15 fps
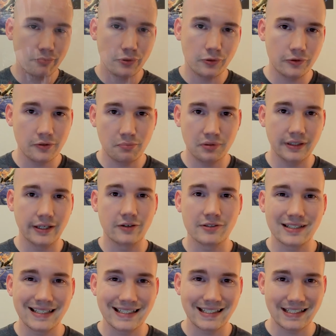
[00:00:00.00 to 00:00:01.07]
then pull the
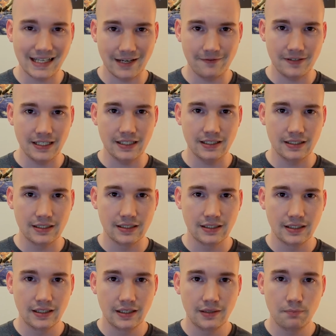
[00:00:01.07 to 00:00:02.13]
players to safety.
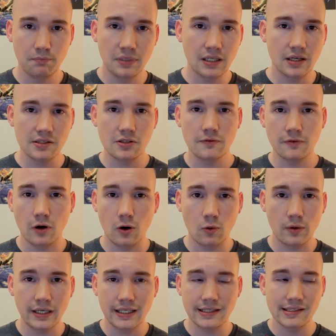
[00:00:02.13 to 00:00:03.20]
Because you've
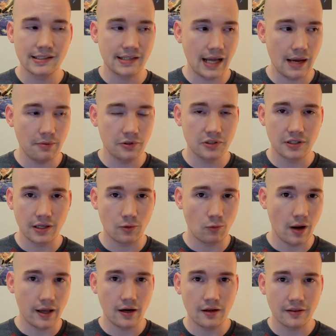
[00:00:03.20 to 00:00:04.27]
already established that
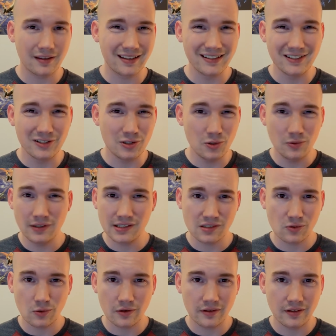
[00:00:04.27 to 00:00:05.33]
Rydoth can do
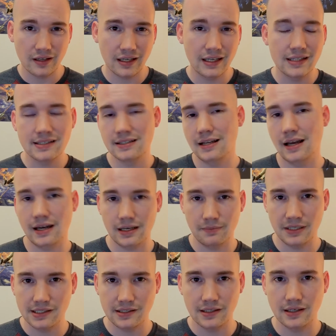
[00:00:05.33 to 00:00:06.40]
this sort of thing, it's not
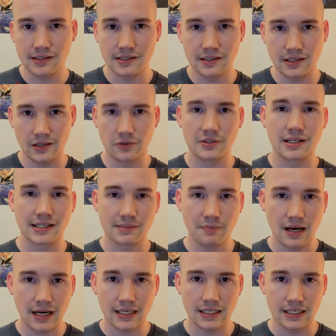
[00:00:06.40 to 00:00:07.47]
going to be seen as a Deus
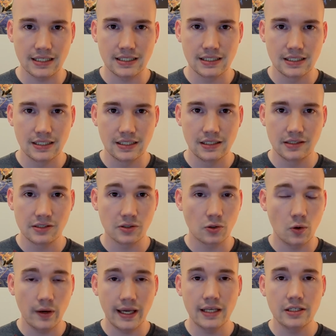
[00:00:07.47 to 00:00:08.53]
Ex Machina.
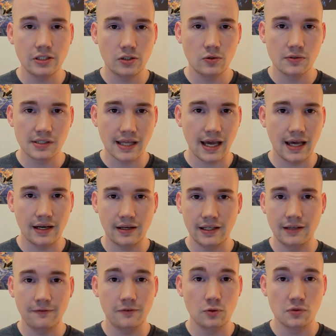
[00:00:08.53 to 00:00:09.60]
So go ahead and use that
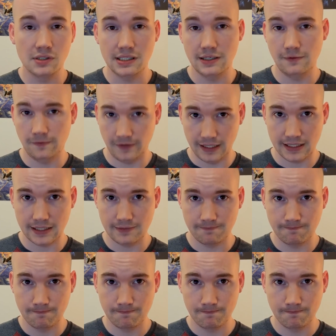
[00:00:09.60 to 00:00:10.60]
if you see fit.